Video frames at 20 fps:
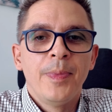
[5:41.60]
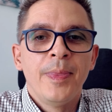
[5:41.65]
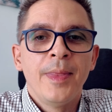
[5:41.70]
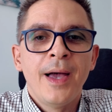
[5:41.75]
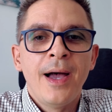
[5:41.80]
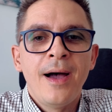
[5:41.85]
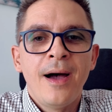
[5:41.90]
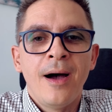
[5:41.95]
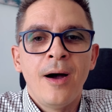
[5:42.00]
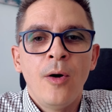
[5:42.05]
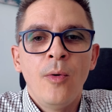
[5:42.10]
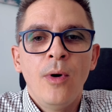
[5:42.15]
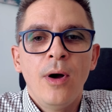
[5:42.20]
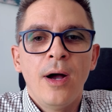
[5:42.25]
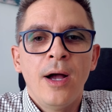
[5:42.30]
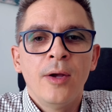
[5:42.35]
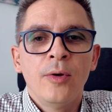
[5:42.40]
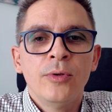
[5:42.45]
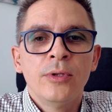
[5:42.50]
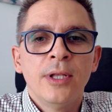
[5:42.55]
Now
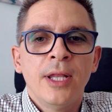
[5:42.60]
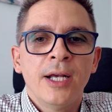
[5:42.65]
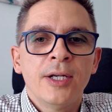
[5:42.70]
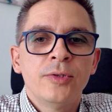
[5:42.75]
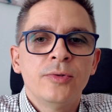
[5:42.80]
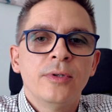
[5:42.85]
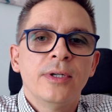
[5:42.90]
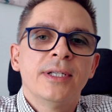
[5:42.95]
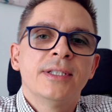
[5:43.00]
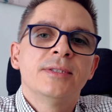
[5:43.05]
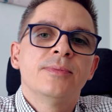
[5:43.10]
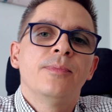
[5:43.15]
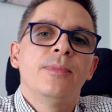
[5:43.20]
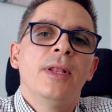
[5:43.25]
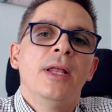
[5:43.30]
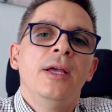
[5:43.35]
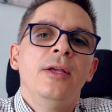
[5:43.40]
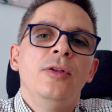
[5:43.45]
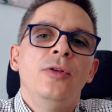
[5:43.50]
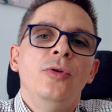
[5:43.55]
I would like to
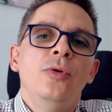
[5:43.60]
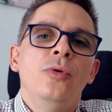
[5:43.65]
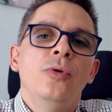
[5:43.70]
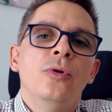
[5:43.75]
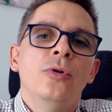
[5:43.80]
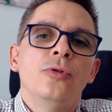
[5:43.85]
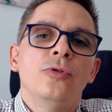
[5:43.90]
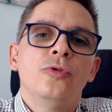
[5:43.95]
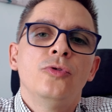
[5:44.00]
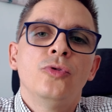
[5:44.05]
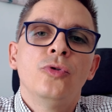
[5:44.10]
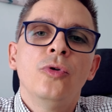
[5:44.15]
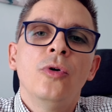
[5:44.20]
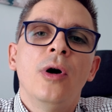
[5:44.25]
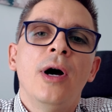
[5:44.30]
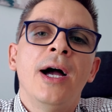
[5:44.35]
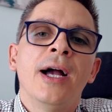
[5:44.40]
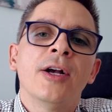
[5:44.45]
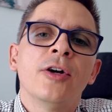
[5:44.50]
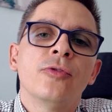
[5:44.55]
explain you
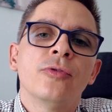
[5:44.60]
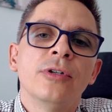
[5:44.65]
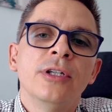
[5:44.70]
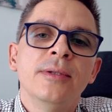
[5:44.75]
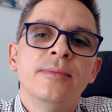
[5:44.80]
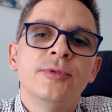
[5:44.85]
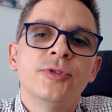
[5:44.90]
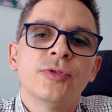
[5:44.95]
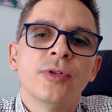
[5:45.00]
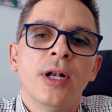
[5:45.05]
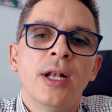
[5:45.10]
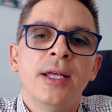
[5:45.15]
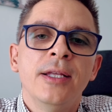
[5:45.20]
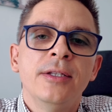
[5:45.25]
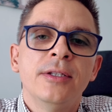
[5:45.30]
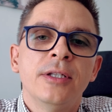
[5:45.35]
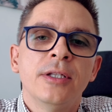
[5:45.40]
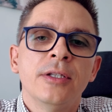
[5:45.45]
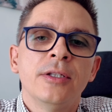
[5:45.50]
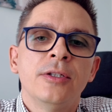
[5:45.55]
two acronyms
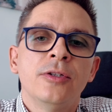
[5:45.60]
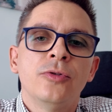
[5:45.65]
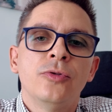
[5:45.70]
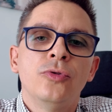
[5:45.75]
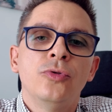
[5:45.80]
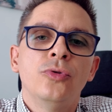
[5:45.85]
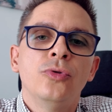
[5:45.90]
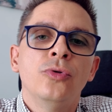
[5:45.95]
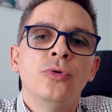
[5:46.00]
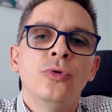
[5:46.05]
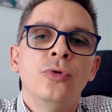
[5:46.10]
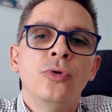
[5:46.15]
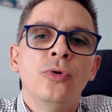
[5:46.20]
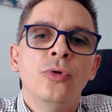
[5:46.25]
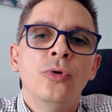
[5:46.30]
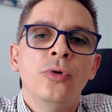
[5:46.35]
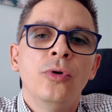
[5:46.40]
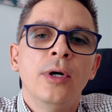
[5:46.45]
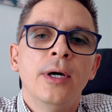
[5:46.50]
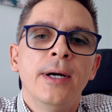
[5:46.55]
related
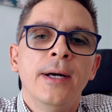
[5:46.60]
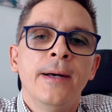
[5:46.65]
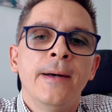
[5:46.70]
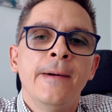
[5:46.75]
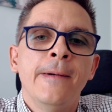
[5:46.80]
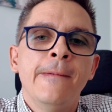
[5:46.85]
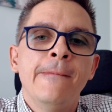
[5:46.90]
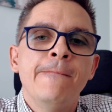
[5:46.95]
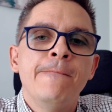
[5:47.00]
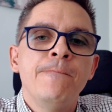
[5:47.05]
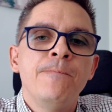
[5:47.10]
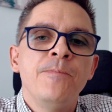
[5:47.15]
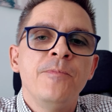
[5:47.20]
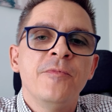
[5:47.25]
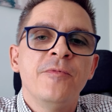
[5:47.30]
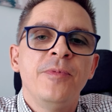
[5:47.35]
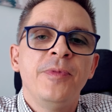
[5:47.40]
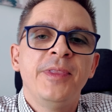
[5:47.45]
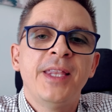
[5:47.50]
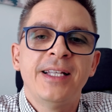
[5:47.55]
to
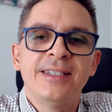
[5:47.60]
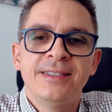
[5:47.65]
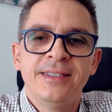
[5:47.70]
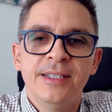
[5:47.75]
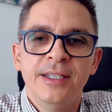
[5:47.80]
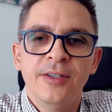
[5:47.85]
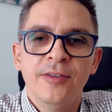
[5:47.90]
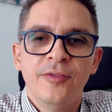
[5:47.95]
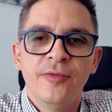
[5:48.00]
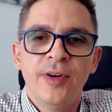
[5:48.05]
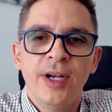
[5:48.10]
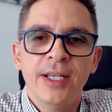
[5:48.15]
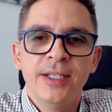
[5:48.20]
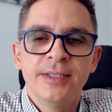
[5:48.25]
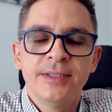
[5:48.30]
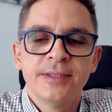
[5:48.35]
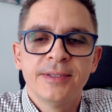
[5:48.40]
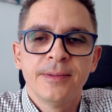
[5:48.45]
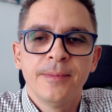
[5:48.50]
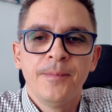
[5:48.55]
testing
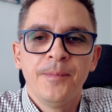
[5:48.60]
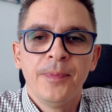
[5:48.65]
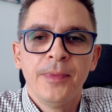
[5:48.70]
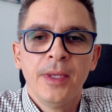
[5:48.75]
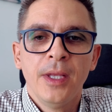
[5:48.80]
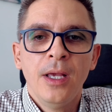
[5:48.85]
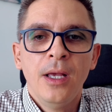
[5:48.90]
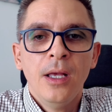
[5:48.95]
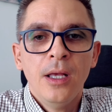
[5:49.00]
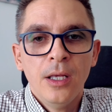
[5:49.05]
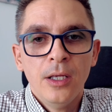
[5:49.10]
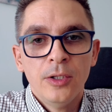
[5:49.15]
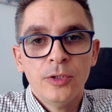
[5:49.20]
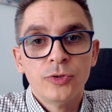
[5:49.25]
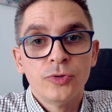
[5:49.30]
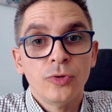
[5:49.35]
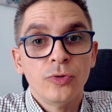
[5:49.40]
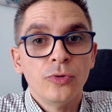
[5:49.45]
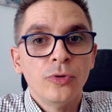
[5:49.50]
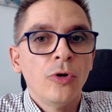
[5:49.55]
phase.
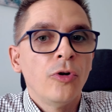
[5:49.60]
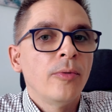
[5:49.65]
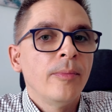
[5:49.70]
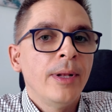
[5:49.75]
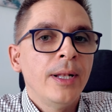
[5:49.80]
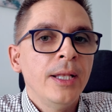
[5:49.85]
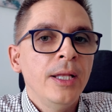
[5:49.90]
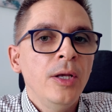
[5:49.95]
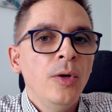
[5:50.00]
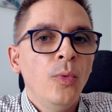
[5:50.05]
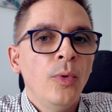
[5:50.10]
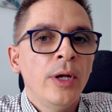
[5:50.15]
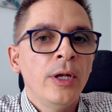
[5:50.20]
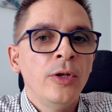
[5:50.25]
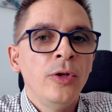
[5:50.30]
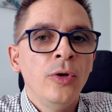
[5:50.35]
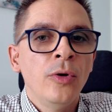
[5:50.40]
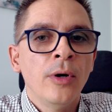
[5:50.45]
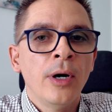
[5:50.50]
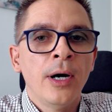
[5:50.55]
So normally
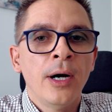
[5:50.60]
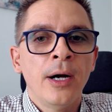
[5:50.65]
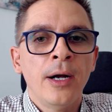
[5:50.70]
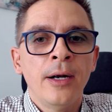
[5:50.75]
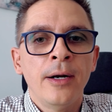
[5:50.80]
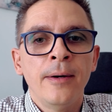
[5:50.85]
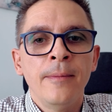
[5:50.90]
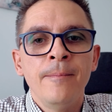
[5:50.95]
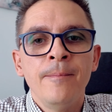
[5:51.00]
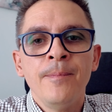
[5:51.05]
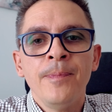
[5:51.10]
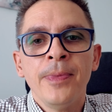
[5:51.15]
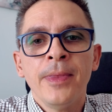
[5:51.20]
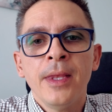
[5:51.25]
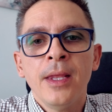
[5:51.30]
when you are